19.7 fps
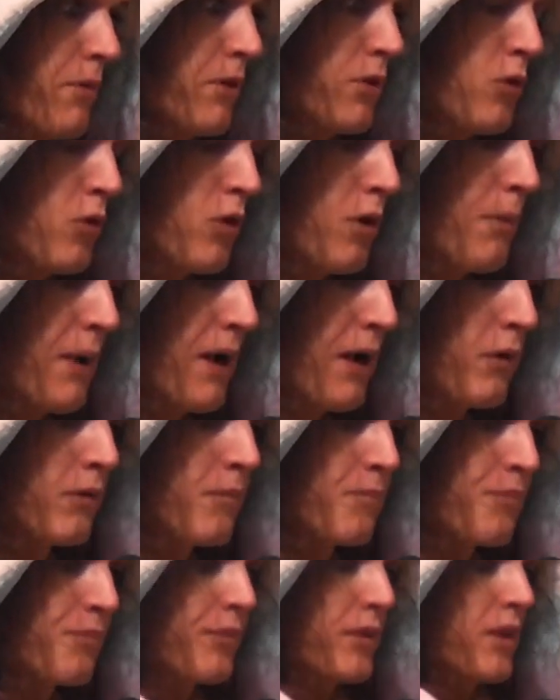talk about.
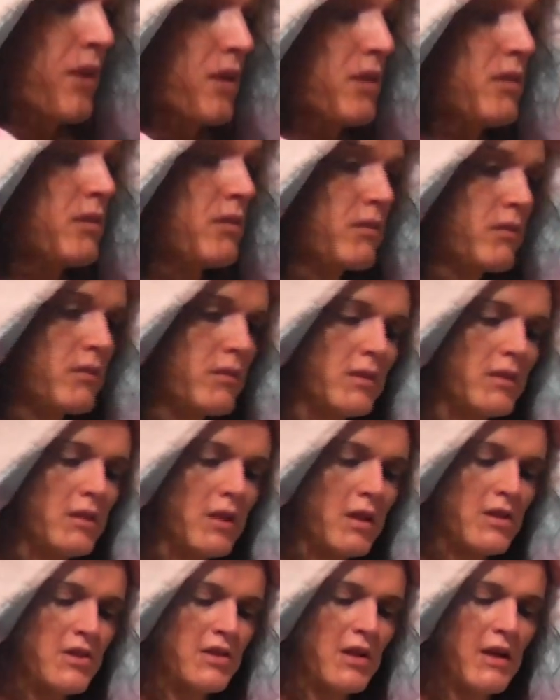
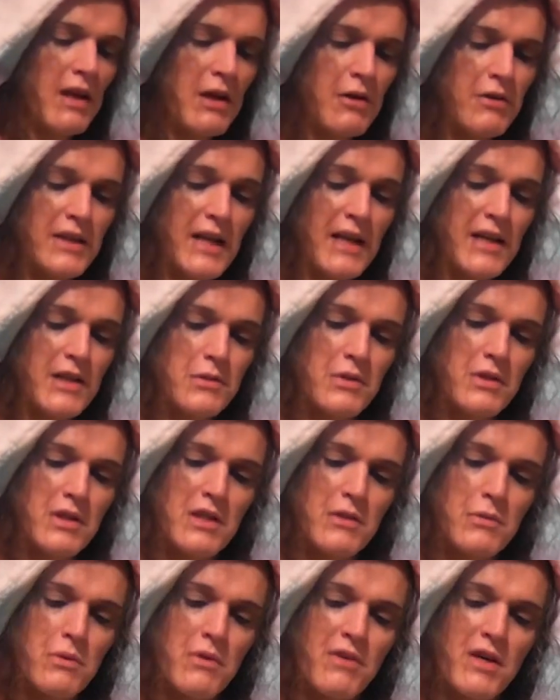So little Dennis
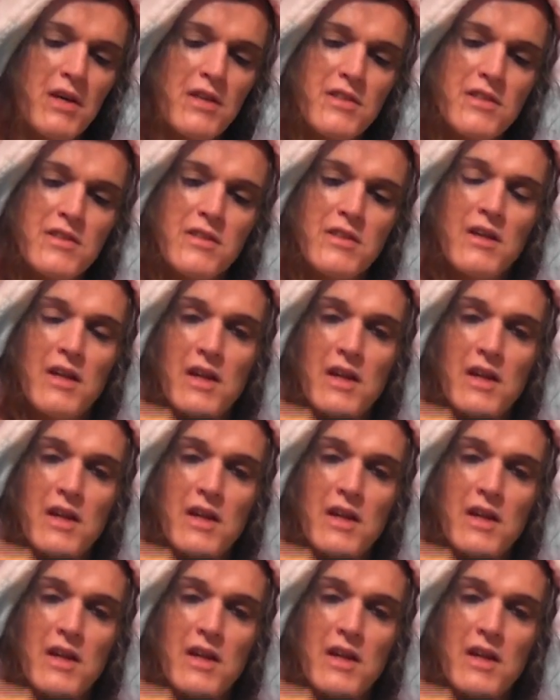is with us,